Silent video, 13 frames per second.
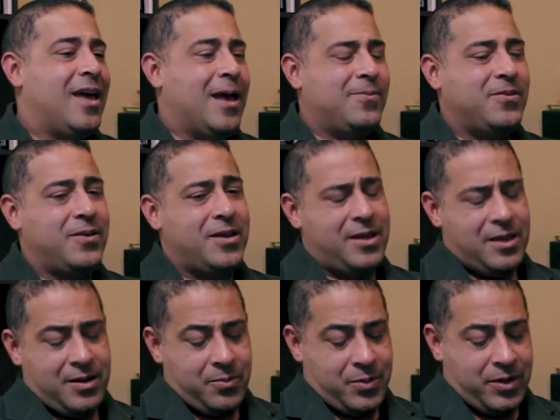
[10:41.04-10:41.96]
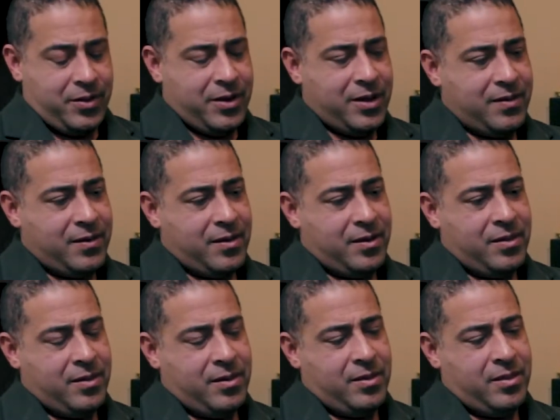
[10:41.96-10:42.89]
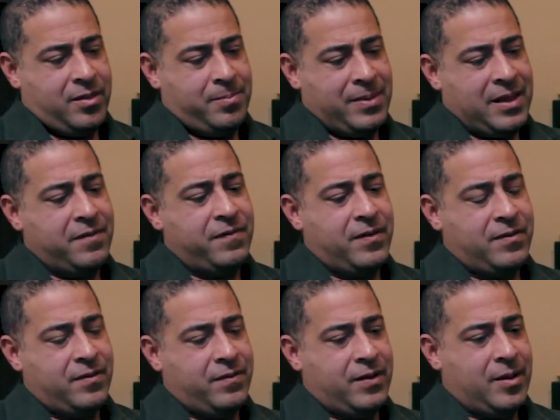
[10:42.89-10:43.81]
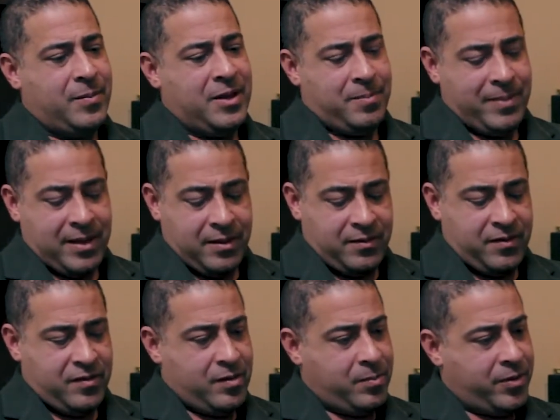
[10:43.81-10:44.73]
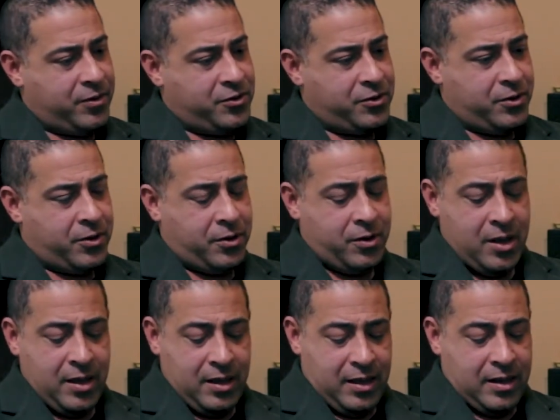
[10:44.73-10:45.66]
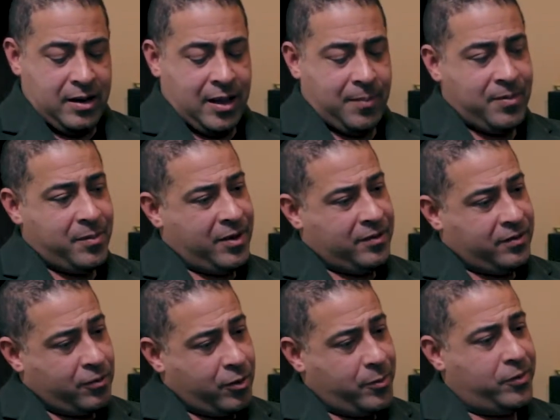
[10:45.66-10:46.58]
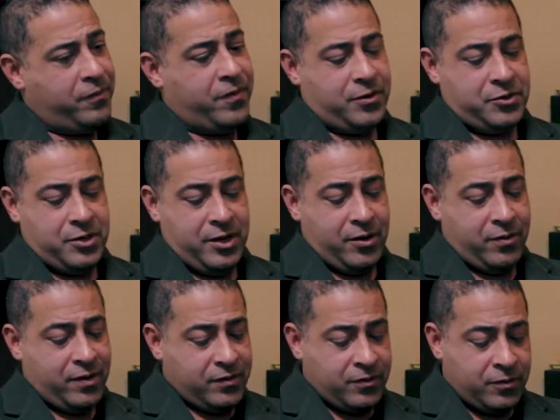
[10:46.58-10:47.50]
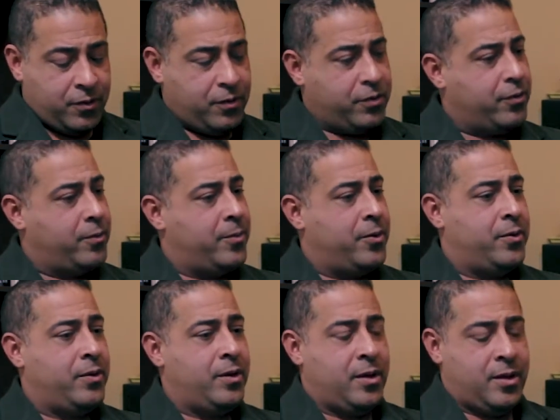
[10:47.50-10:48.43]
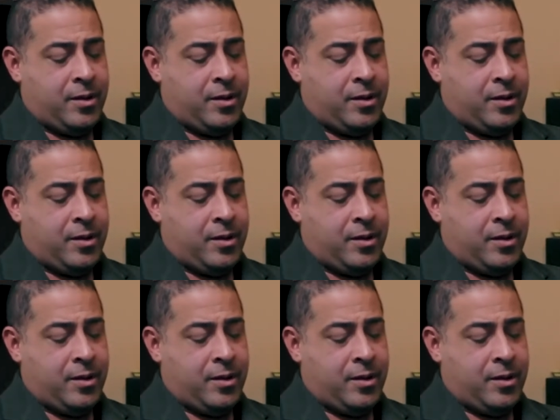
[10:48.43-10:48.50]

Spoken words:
Absolutely. And when you look at the benefits of it, I mean, it balances your blood sugar, it optimizes hormone function, increases growth hormone,